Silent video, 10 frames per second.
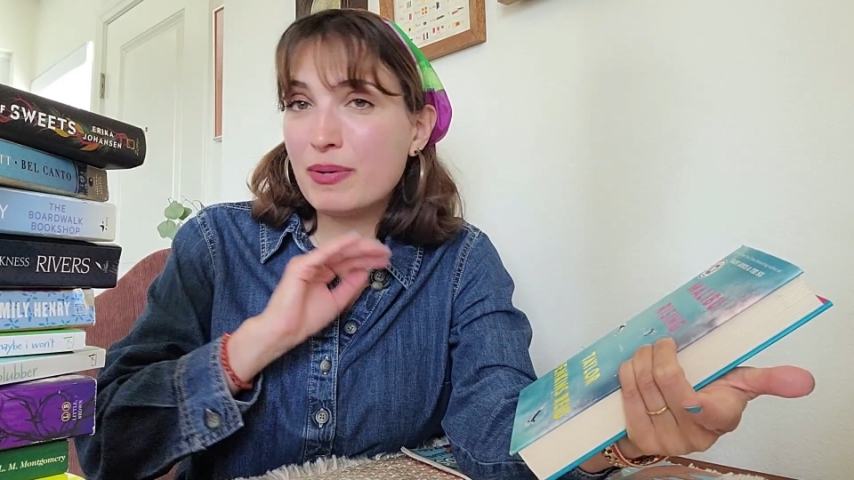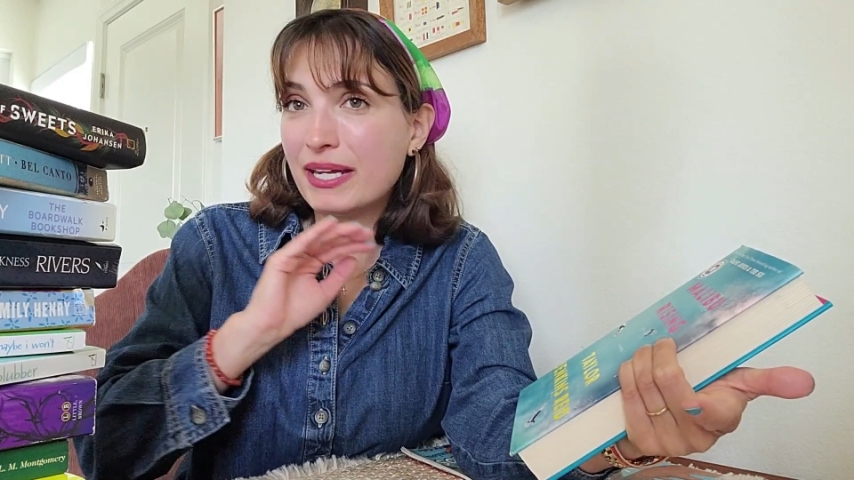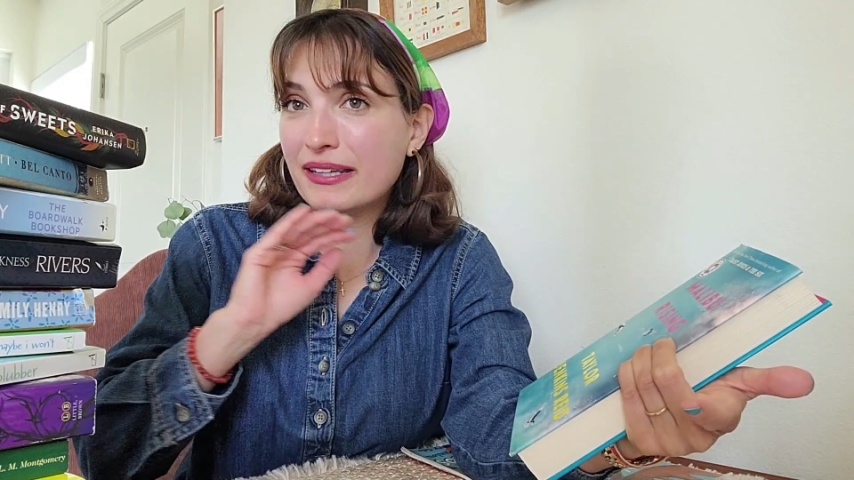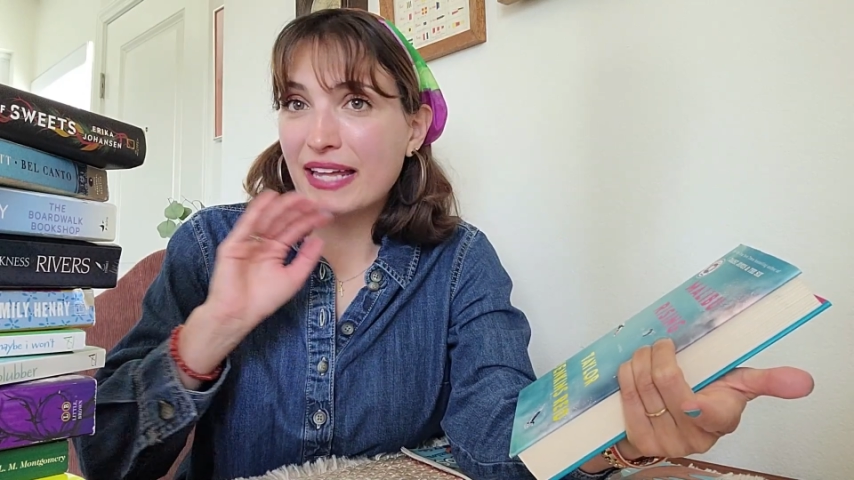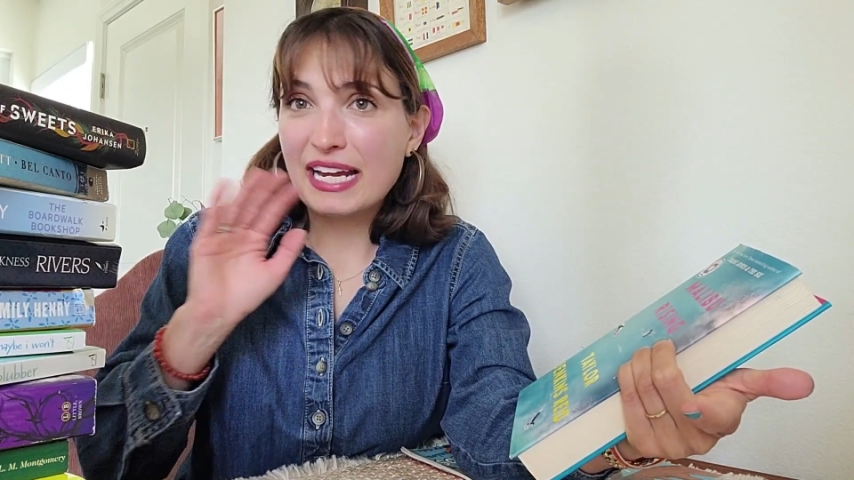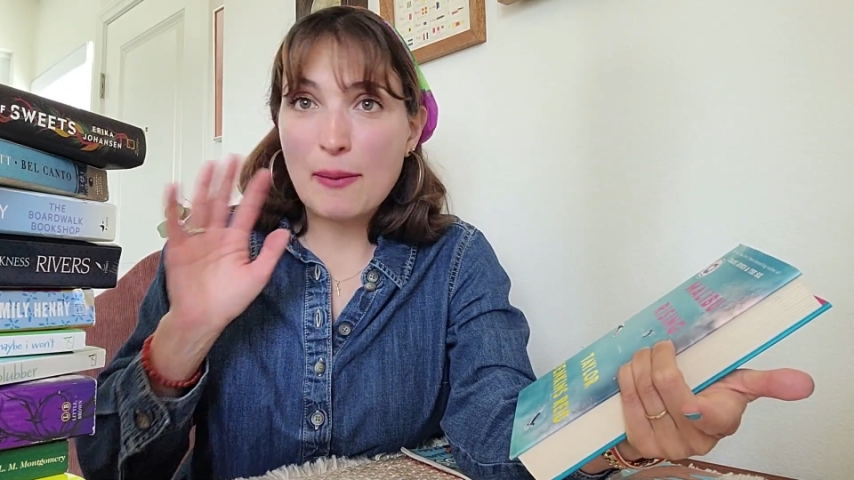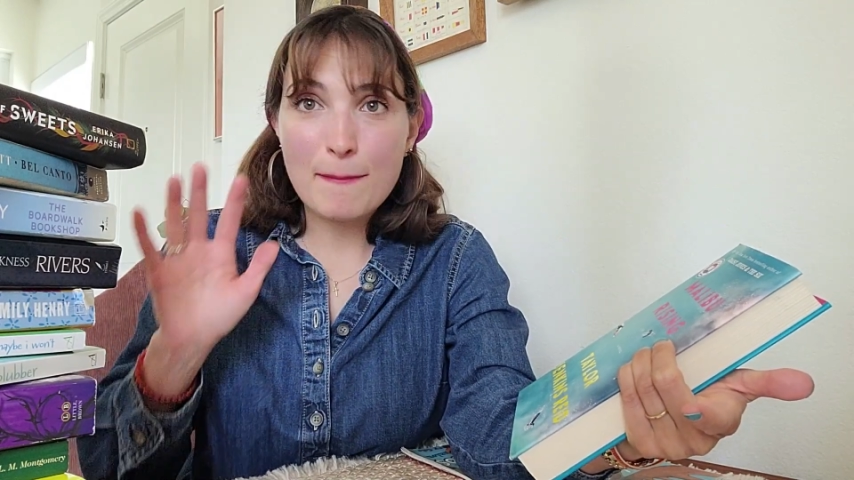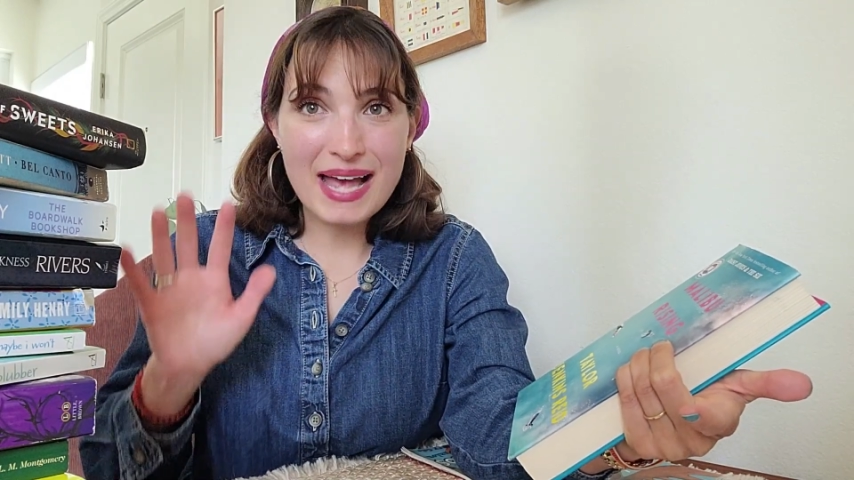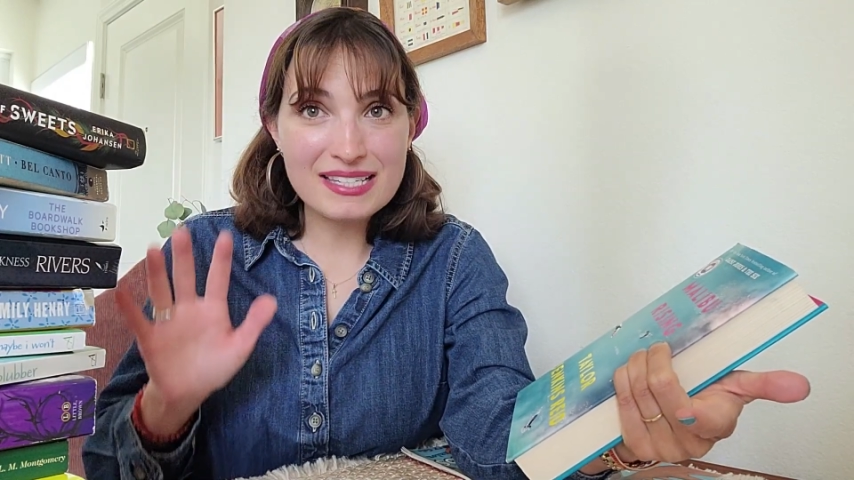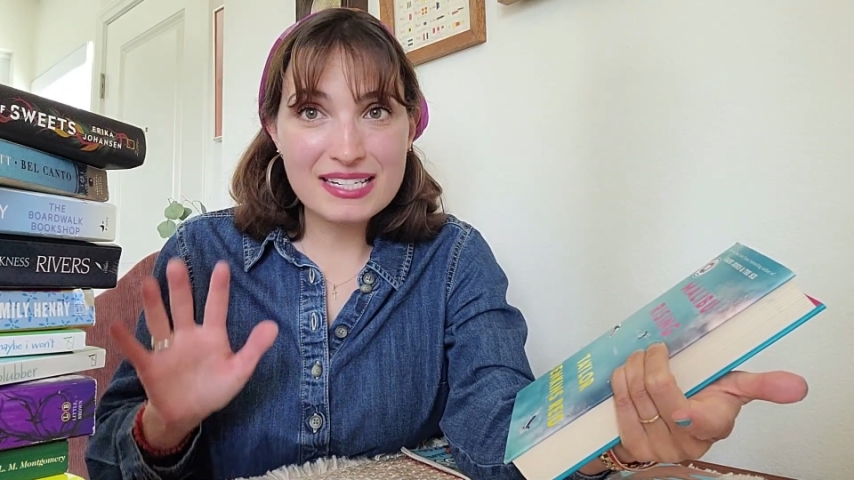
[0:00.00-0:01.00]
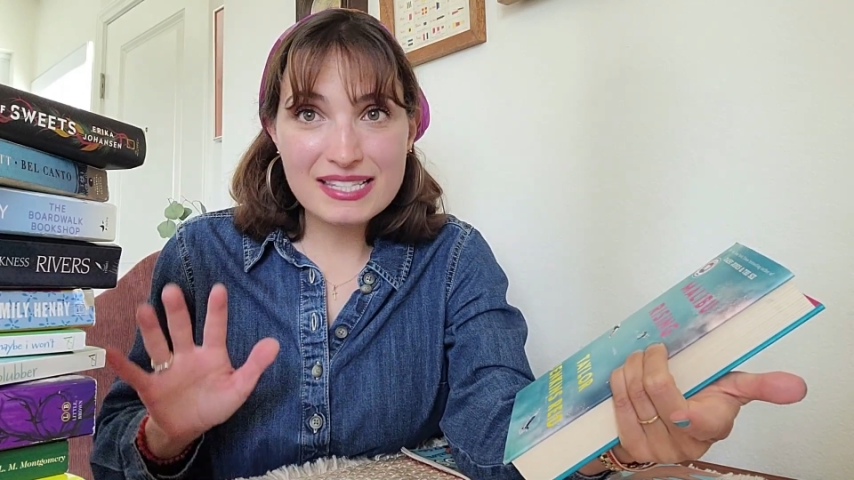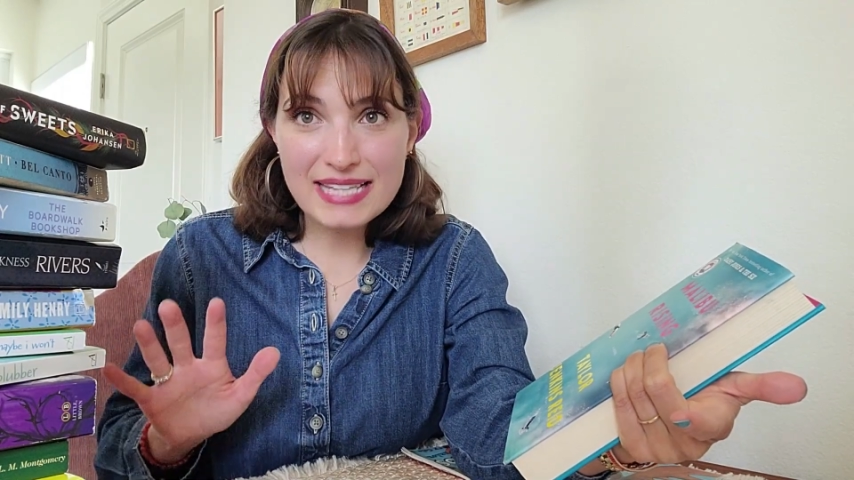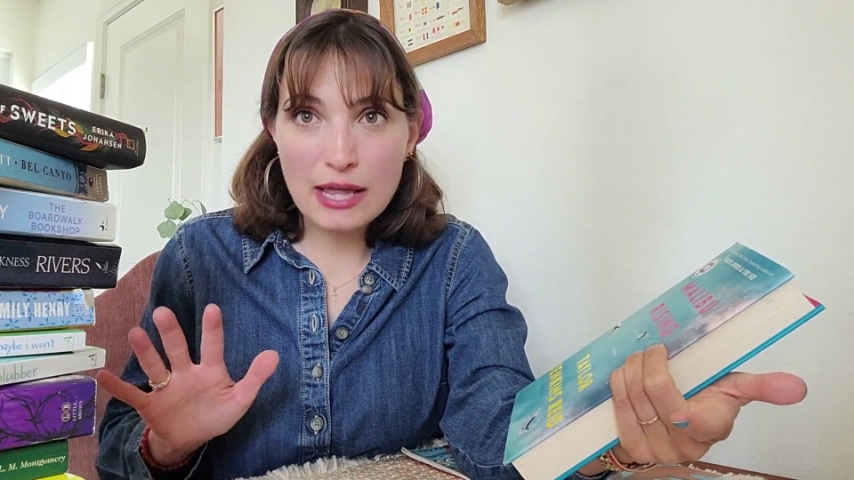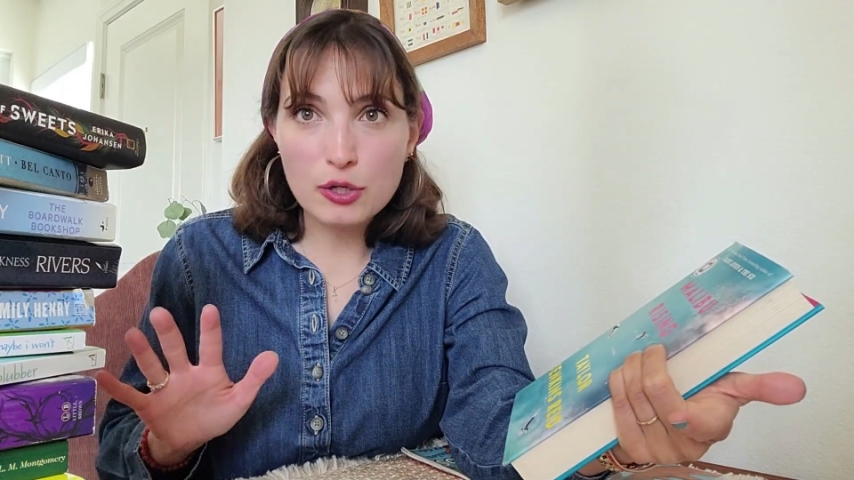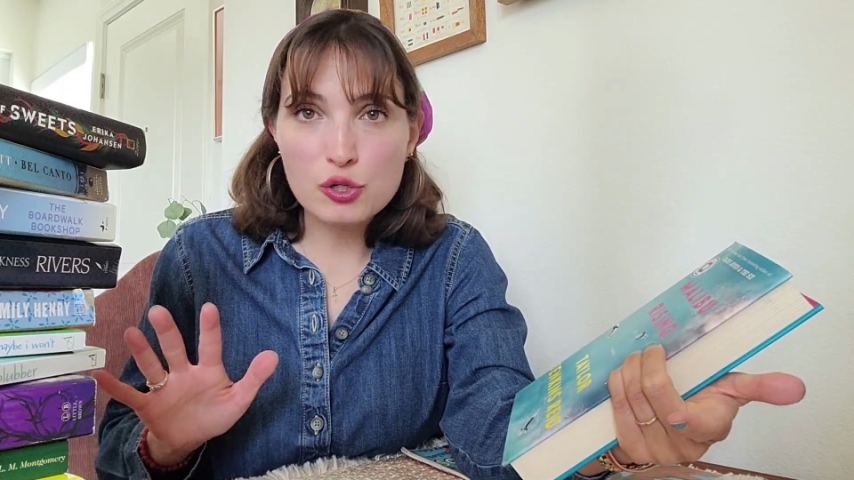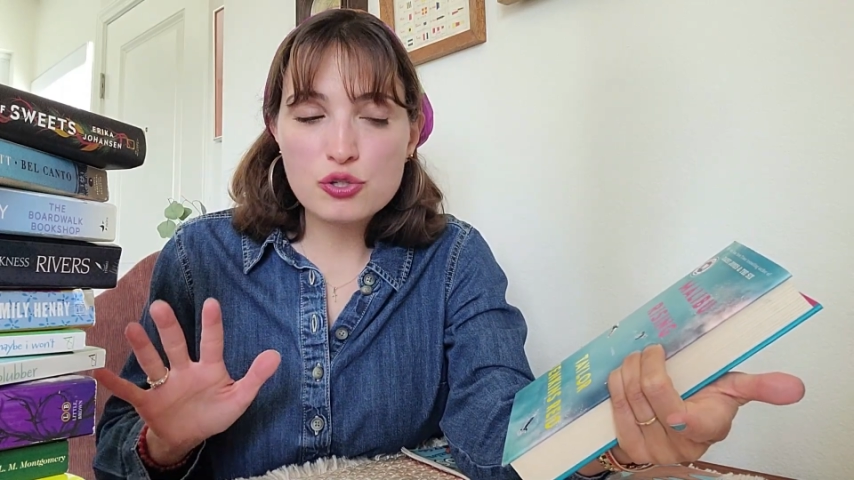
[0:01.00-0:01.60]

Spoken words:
been like bestsellers.